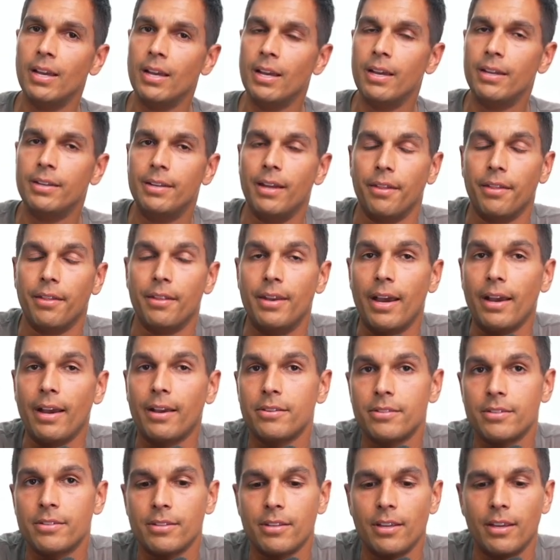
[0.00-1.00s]
Now, the
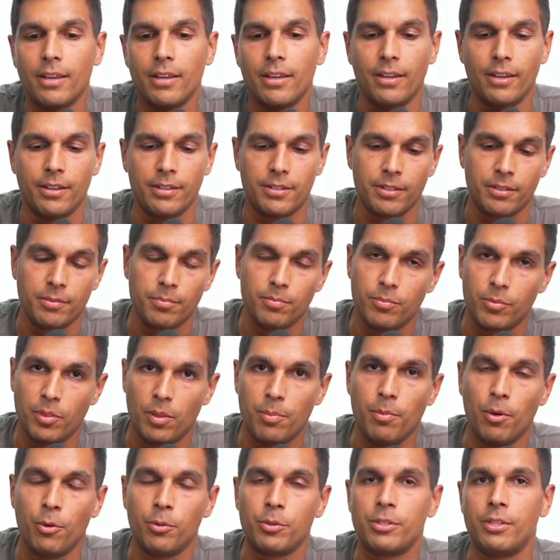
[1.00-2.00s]
next is the
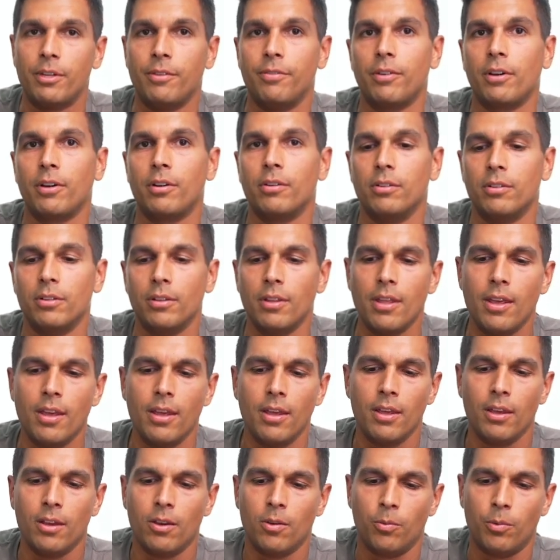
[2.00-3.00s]
most difficult,
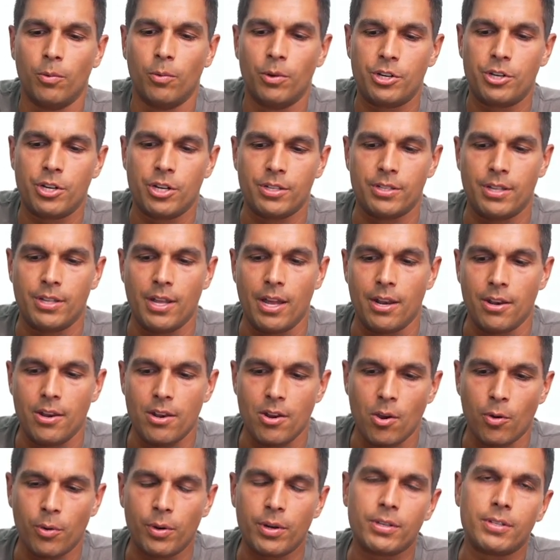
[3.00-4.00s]
which is then
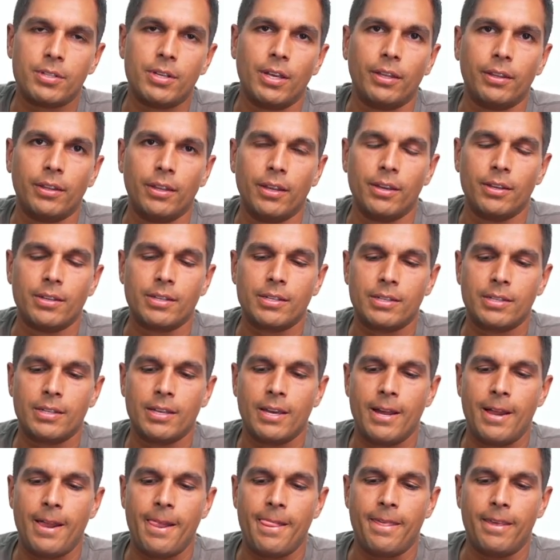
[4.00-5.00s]
noticing this
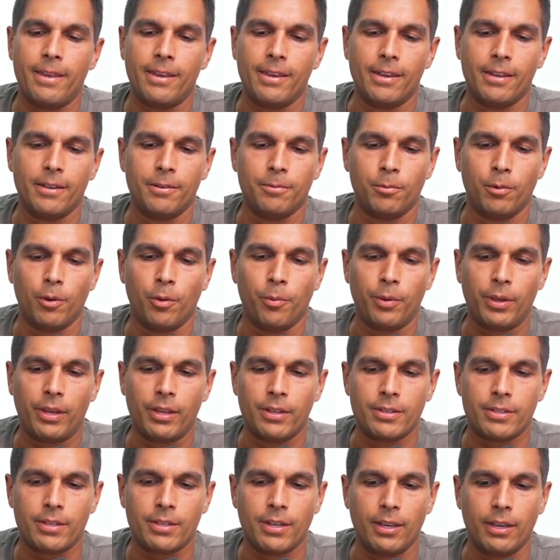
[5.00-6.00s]
in what we can
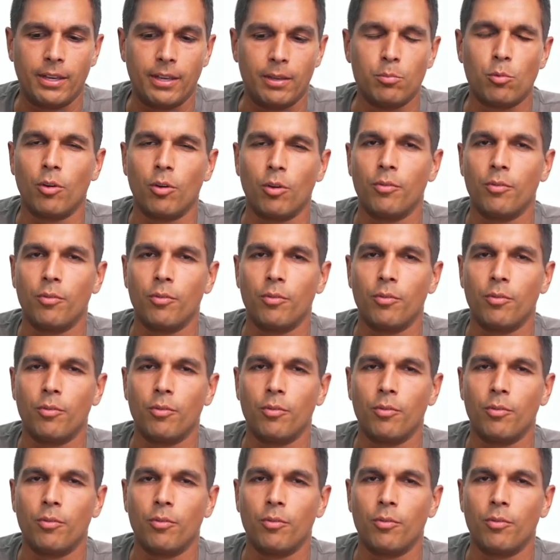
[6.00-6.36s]
say more of